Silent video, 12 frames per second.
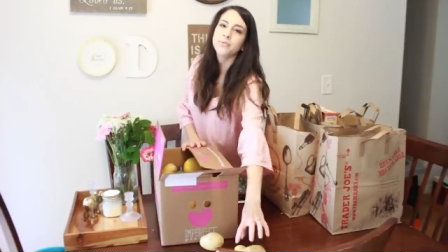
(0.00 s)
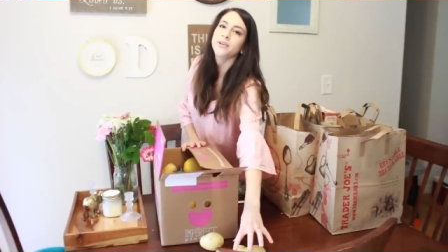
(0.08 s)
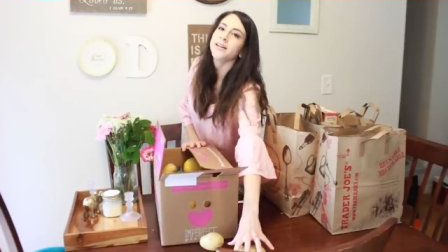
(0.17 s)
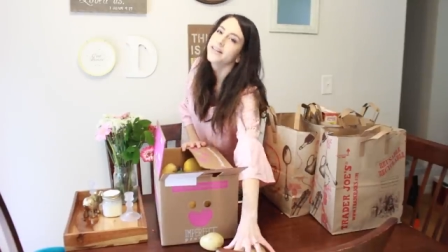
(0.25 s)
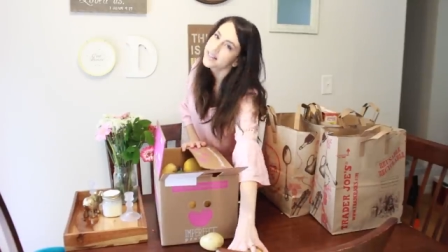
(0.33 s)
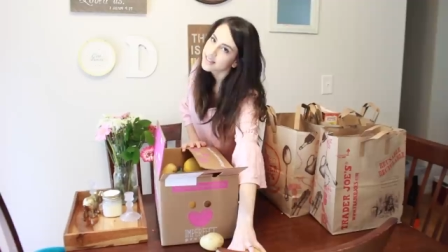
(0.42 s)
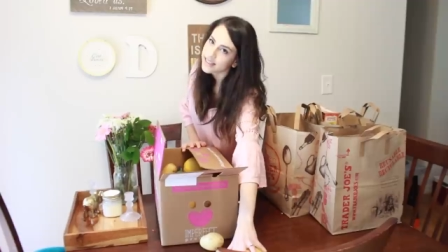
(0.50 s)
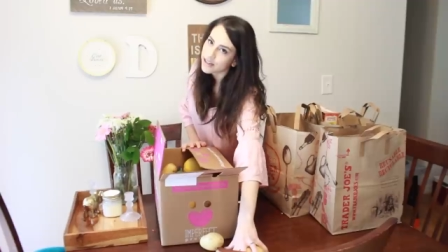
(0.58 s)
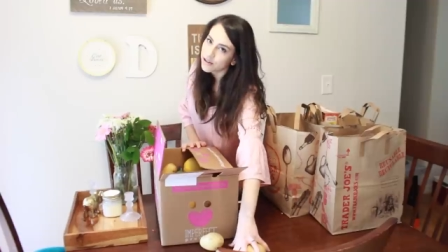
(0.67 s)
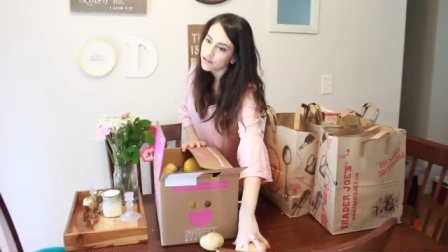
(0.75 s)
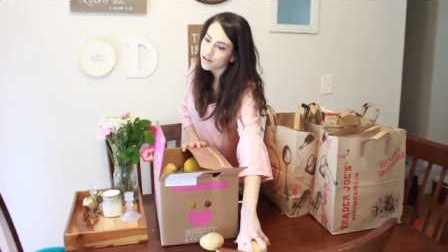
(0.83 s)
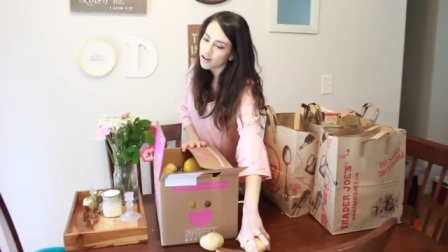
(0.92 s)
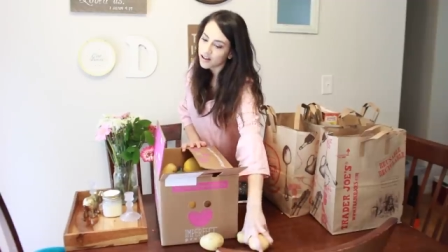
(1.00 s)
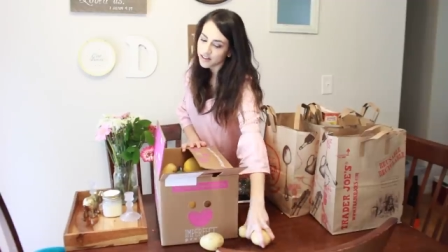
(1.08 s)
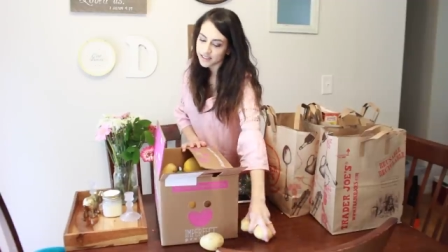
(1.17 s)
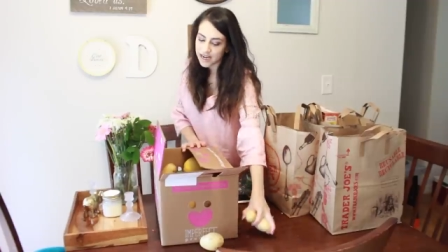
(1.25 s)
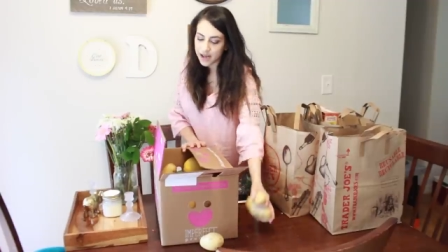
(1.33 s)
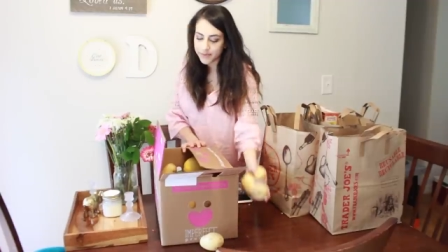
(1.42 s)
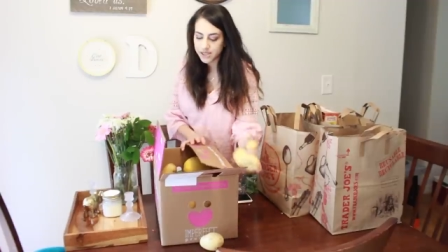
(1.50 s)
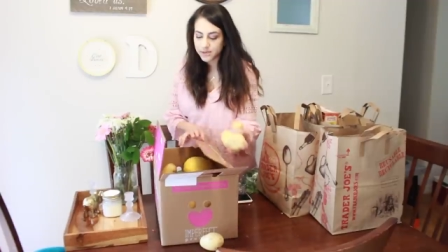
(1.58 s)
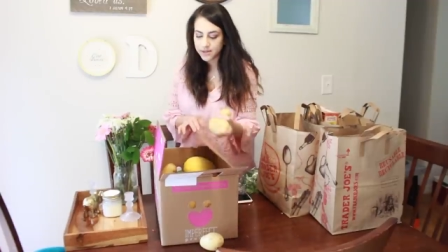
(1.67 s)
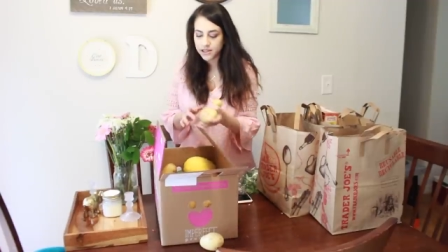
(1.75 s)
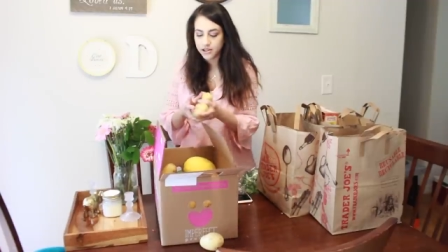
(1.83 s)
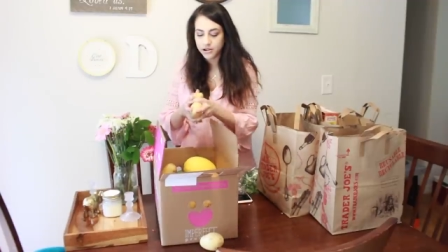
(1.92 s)
It really cuts down on the time I
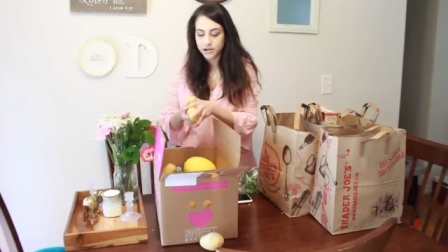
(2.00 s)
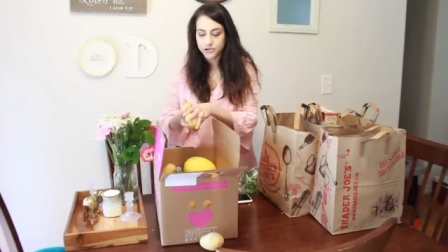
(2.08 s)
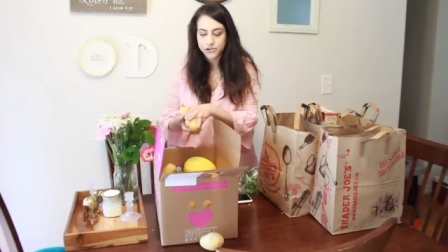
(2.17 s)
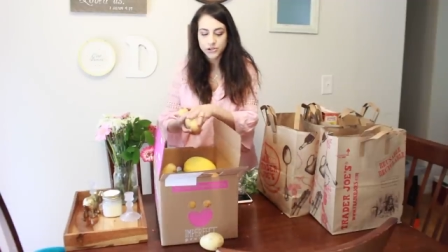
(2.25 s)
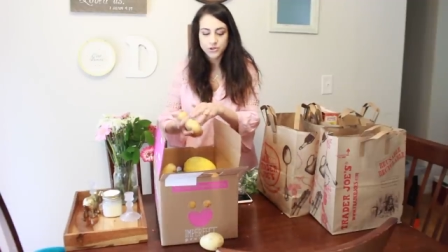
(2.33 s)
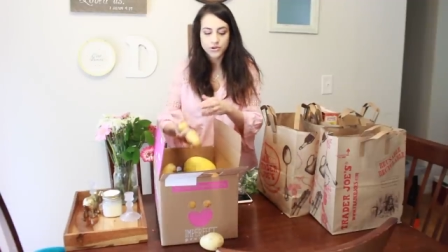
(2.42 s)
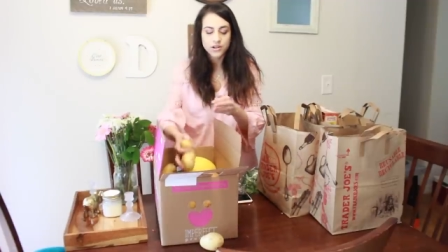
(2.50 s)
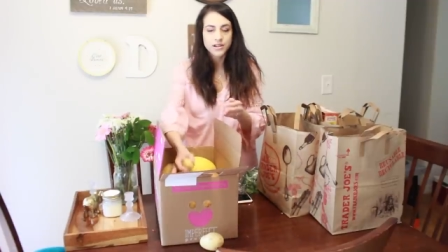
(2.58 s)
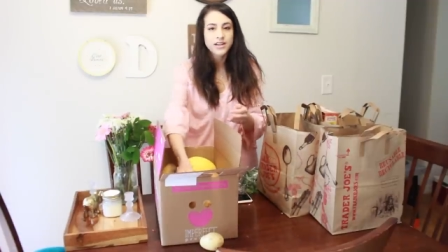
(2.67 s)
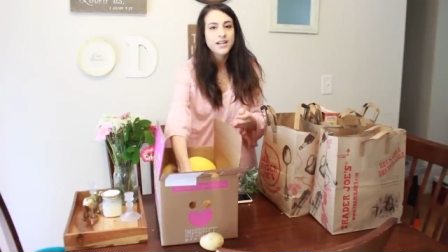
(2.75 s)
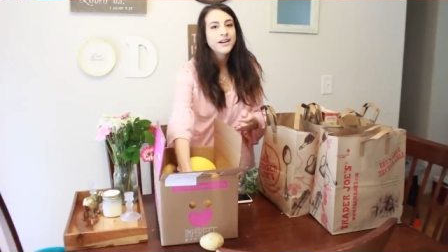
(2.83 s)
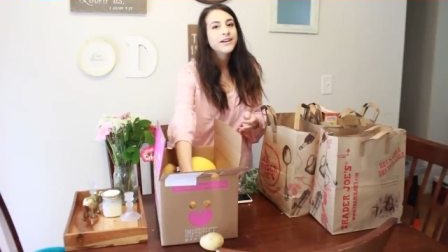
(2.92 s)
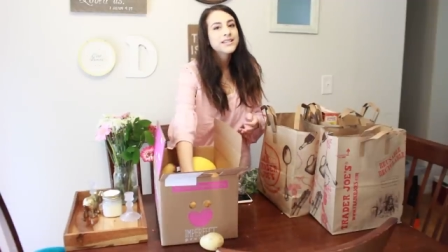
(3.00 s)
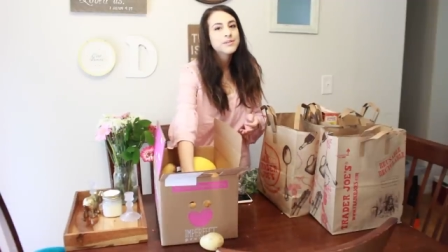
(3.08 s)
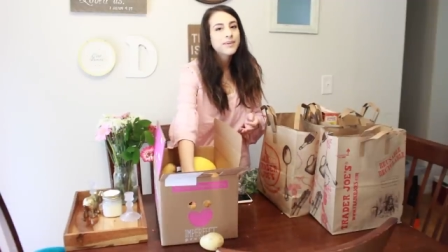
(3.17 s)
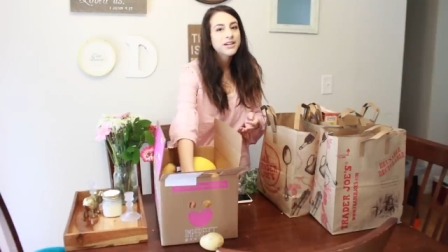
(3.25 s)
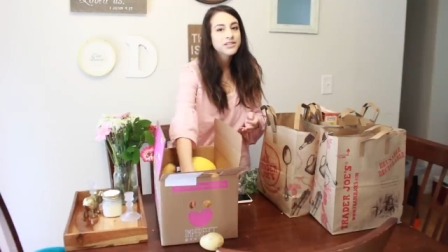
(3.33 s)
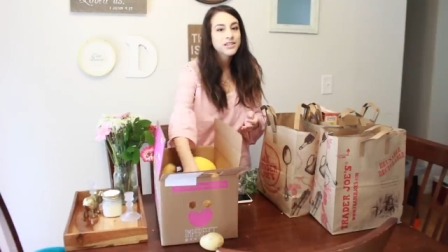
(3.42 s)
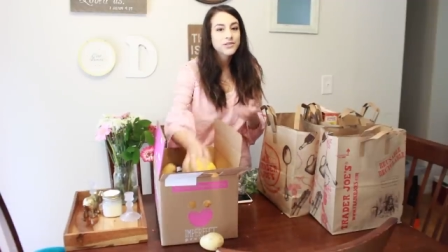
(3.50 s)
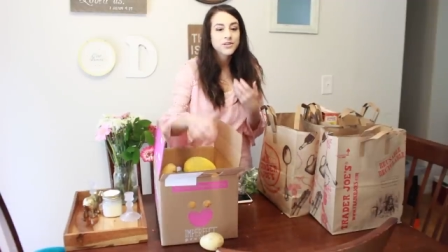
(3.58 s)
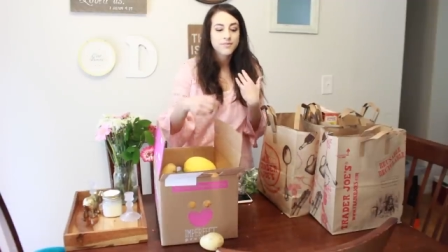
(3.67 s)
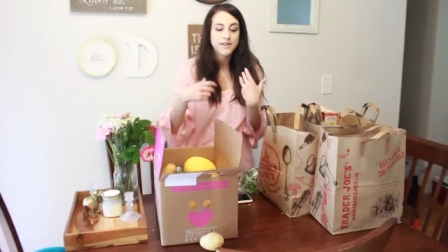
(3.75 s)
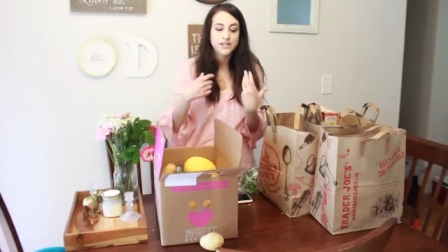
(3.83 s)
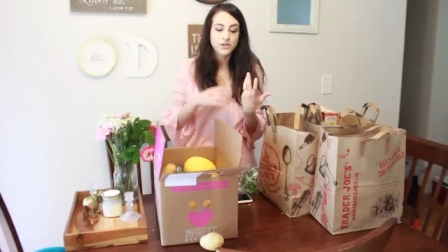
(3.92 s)
spend in the grocery store, especially
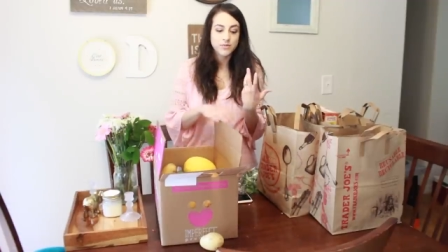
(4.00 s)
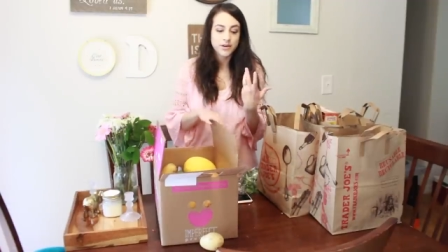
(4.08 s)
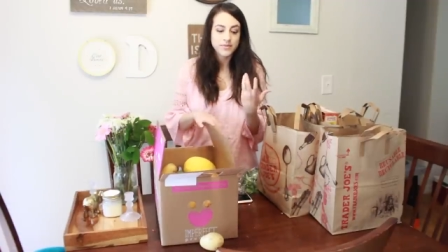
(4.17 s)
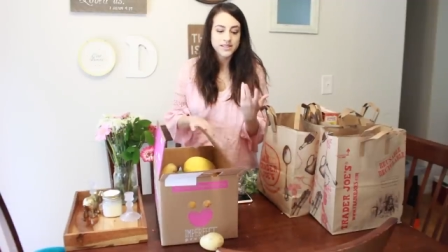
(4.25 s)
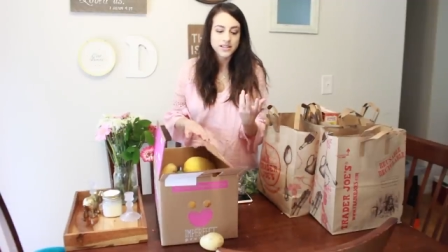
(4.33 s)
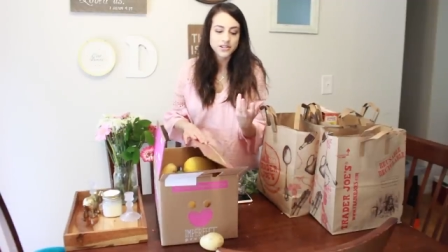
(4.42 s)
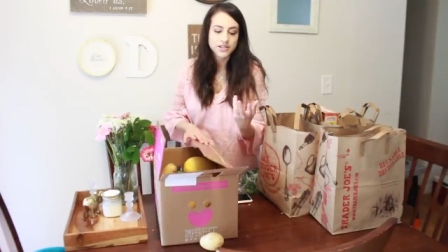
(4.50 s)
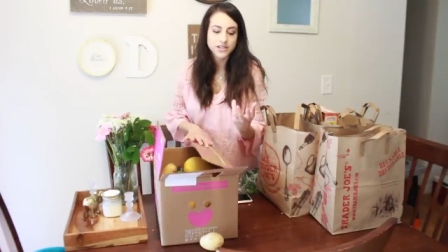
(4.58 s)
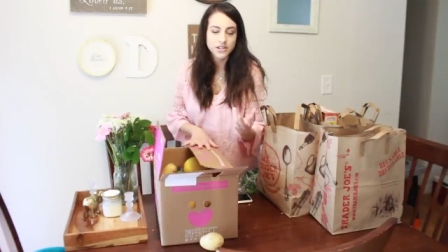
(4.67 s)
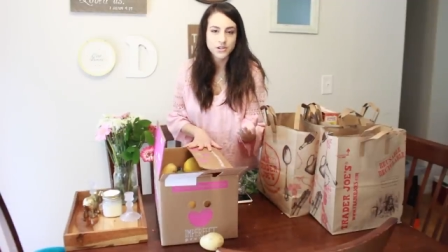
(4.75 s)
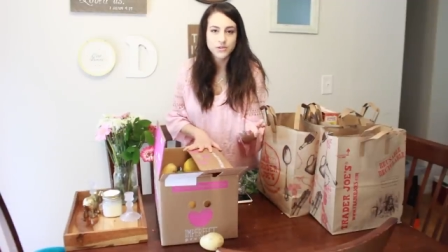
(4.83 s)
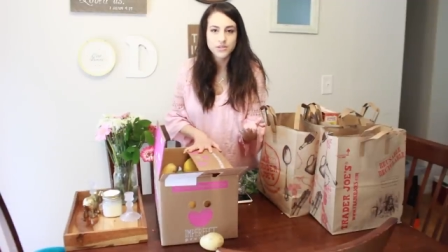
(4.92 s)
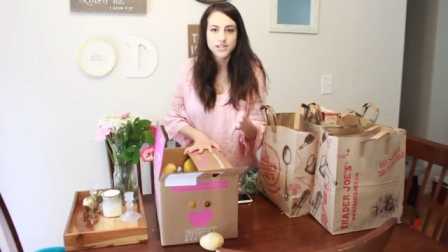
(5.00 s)
with my two babies under two.